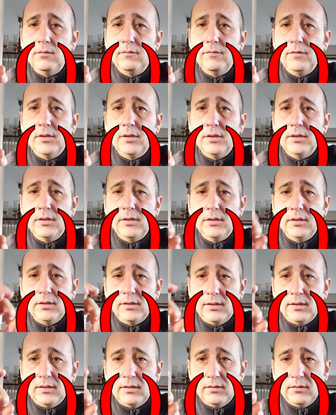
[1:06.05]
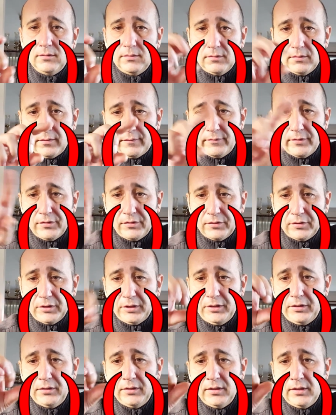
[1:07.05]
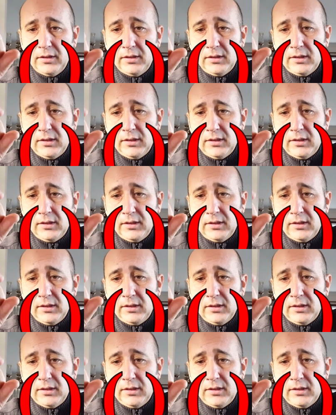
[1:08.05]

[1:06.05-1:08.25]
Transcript: of the scene,